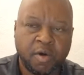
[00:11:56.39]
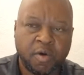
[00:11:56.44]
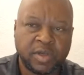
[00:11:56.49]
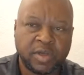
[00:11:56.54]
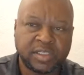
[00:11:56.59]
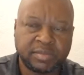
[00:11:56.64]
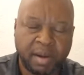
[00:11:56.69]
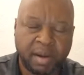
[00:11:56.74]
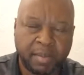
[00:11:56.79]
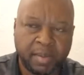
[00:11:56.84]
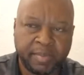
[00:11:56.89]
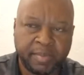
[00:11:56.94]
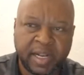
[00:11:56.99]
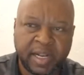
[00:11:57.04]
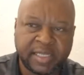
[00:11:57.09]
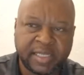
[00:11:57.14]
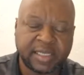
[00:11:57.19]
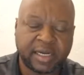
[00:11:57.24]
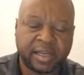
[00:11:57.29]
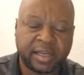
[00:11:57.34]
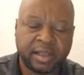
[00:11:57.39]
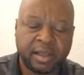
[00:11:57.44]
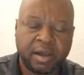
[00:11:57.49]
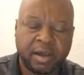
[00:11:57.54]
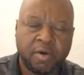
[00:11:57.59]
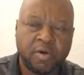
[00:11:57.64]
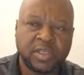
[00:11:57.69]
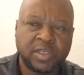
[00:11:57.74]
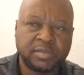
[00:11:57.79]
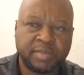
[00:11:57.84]
or in Zimbabwe military
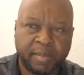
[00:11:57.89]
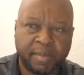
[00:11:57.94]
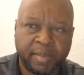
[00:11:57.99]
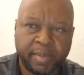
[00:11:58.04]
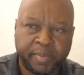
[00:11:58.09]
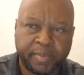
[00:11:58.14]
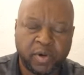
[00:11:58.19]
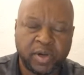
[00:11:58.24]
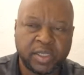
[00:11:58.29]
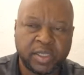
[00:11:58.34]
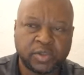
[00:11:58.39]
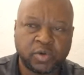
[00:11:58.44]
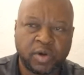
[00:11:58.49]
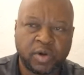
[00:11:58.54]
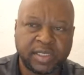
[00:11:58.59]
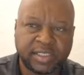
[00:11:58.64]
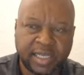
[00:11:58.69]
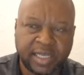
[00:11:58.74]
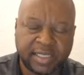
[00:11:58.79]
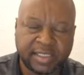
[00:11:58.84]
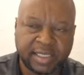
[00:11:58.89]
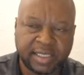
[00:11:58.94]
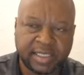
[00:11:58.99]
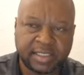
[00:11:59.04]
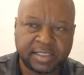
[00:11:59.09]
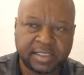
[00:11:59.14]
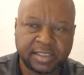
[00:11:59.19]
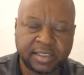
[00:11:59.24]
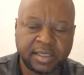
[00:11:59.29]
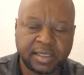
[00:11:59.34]
or in Zimbabwe police or
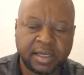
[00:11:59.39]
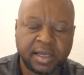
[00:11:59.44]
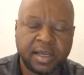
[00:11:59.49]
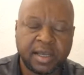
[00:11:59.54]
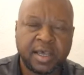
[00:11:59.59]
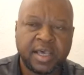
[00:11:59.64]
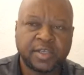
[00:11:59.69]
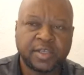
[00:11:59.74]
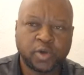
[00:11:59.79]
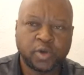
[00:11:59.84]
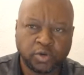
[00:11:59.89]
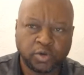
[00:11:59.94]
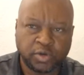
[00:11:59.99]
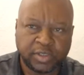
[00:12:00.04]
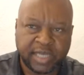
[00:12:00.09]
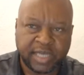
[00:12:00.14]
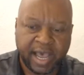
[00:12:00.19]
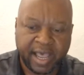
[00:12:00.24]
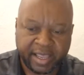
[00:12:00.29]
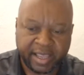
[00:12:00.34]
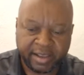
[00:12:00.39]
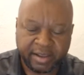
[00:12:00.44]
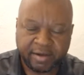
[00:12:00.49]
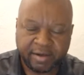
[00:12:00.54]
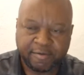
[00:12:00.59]
intelligence is going to die